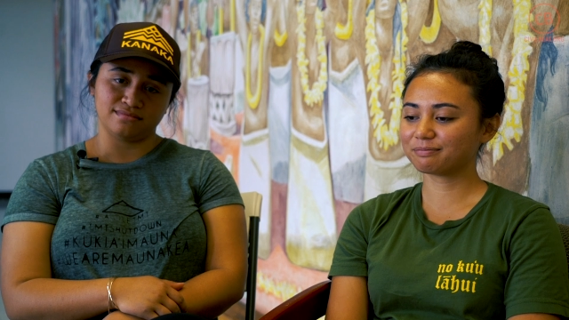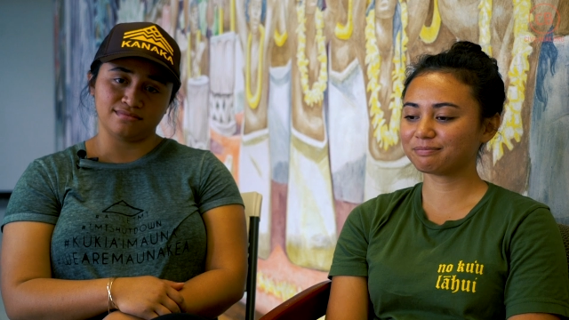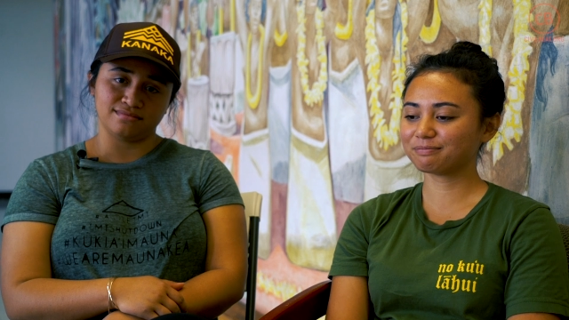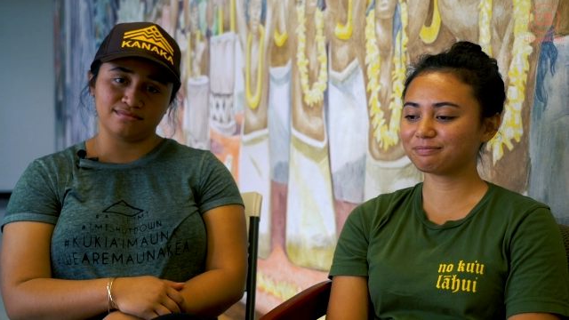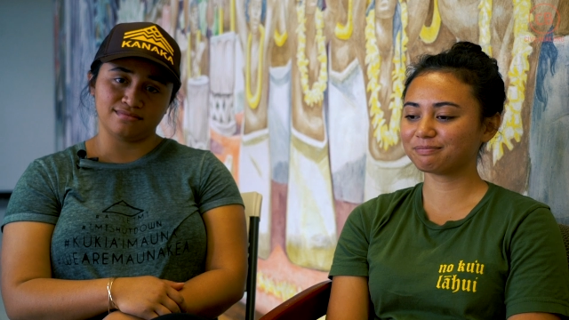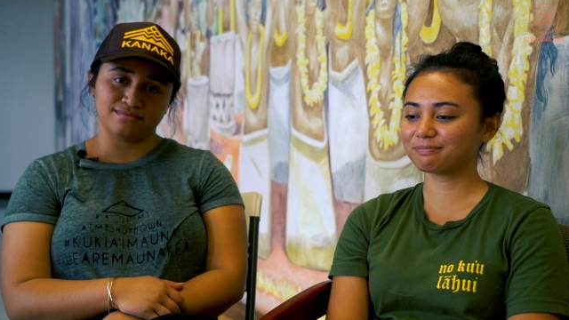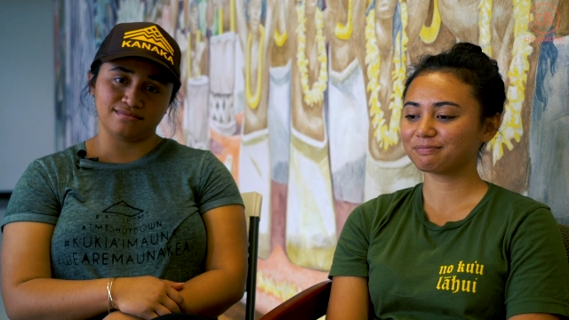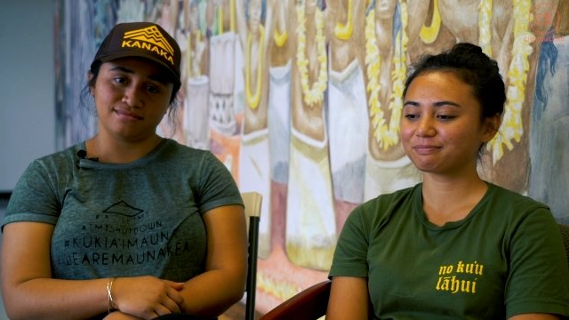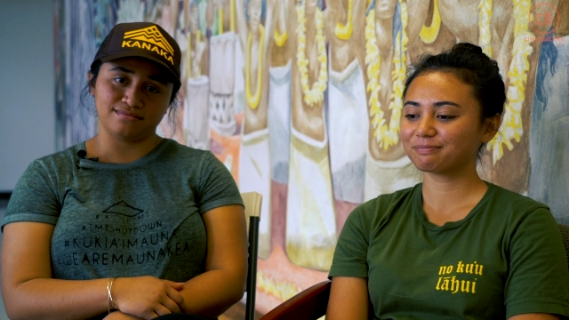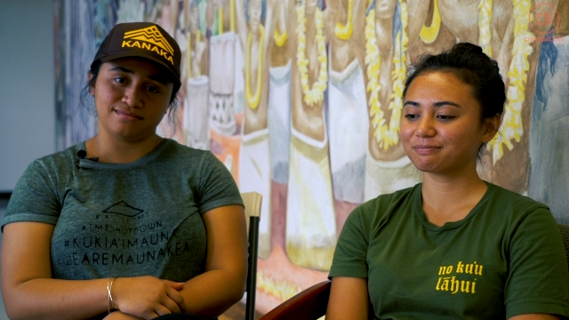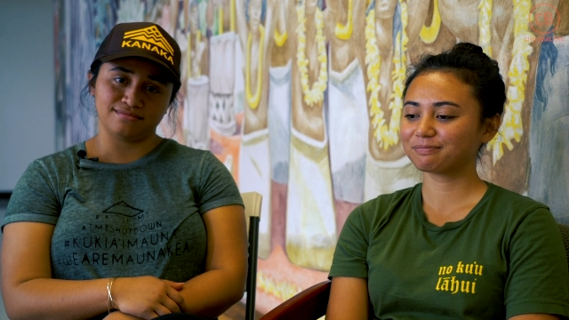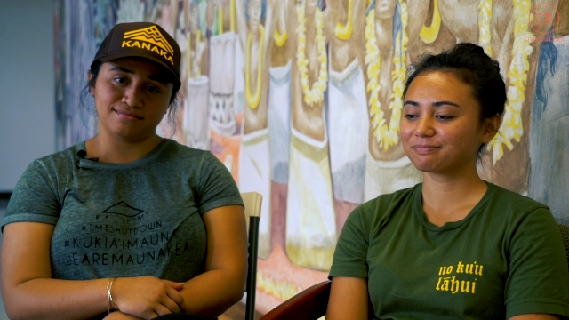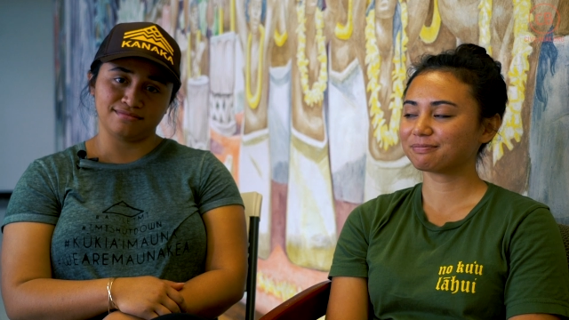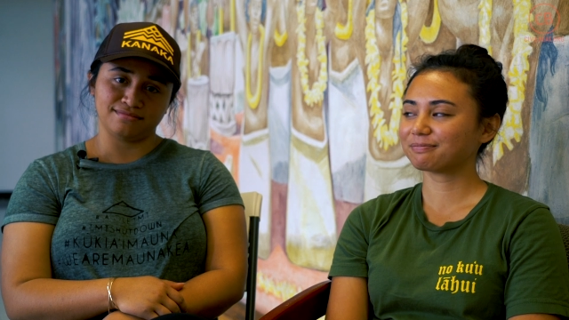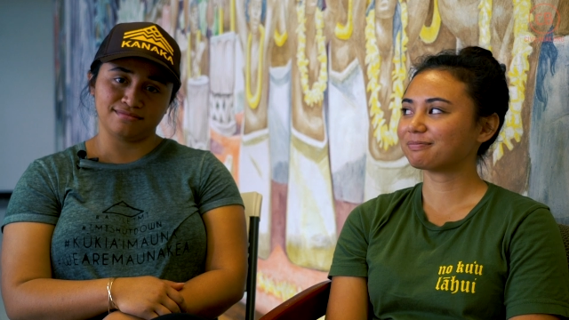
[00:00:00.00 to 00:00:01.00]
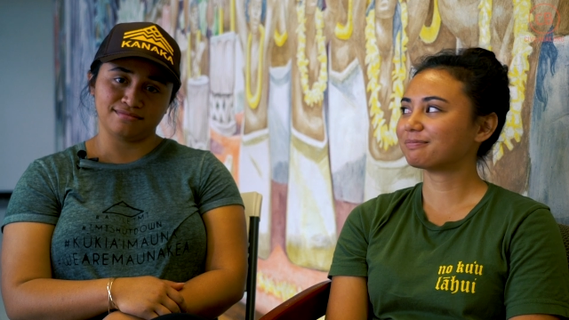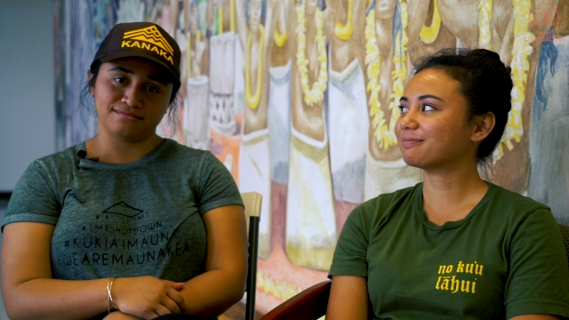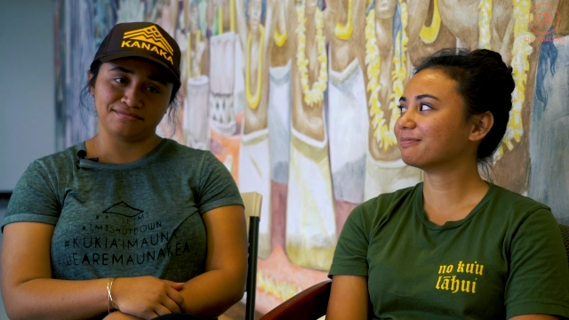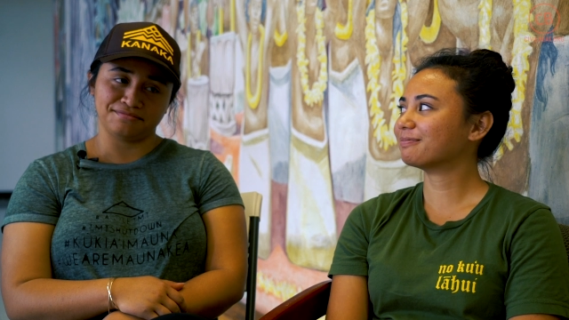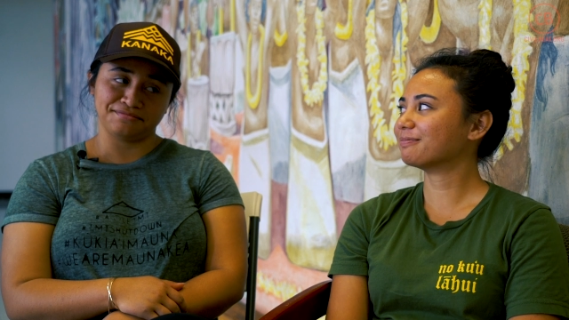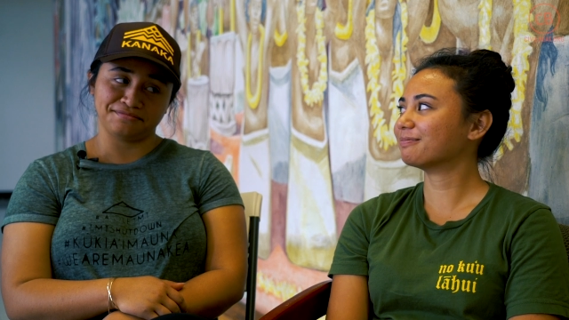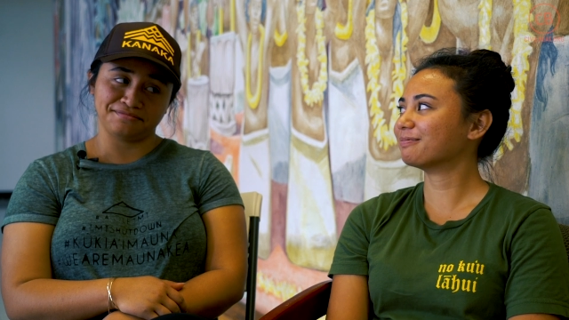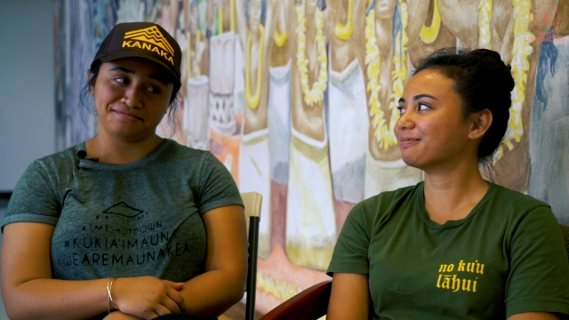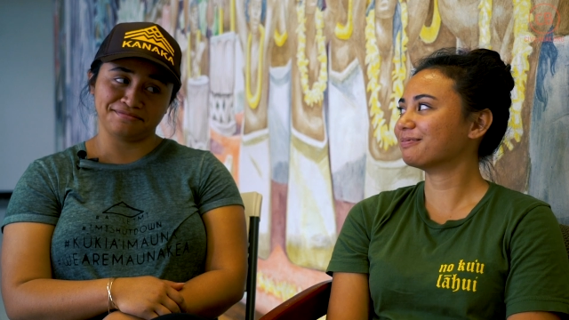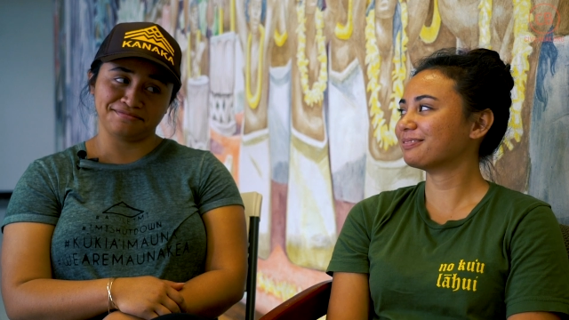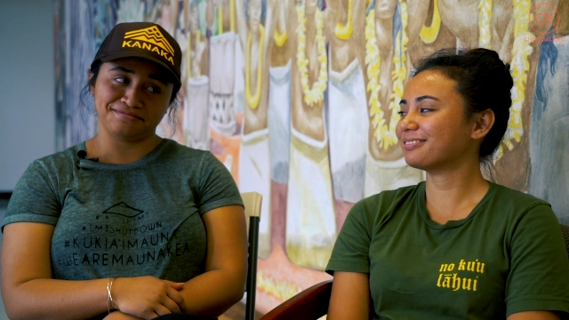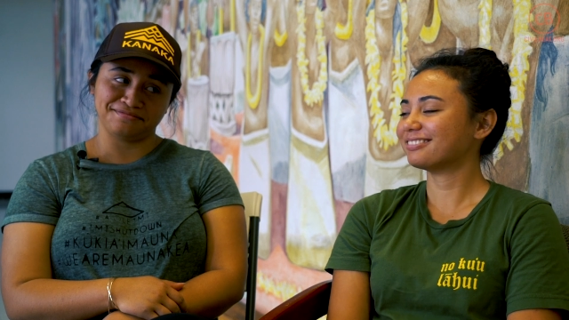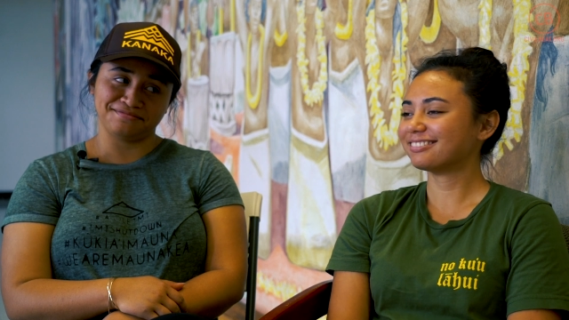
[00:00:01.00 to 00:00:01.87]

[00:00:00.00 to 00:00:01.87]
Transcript: (no one is talking)